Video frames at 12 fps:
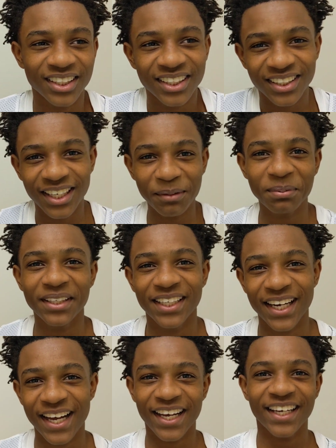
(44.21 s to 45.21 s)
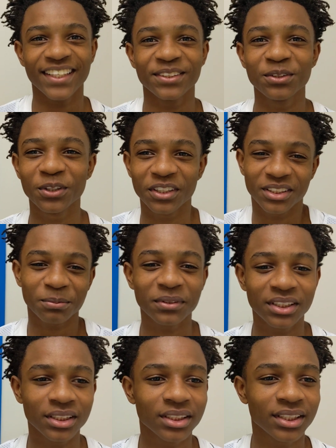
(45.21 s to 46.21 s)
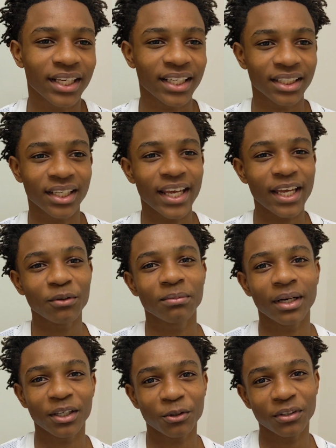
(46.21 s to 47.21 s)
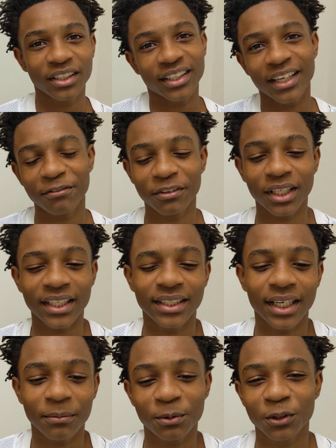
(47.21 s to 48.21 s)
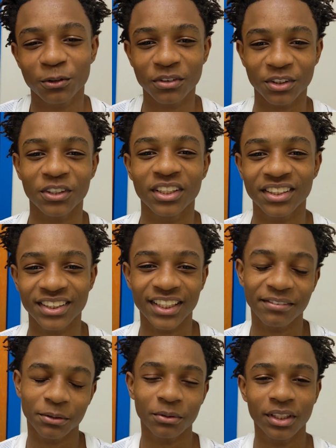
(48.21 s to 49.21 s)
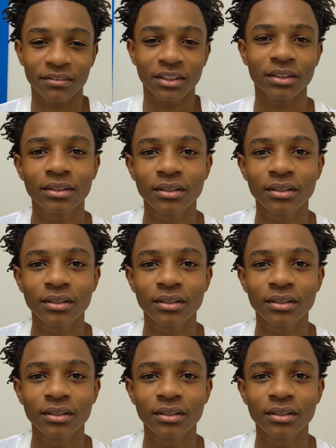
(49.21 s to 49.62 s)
Uh, I played all right. You know, it was a preseason game. The game went by quick. I felt like nine points was straight or seven, whatever.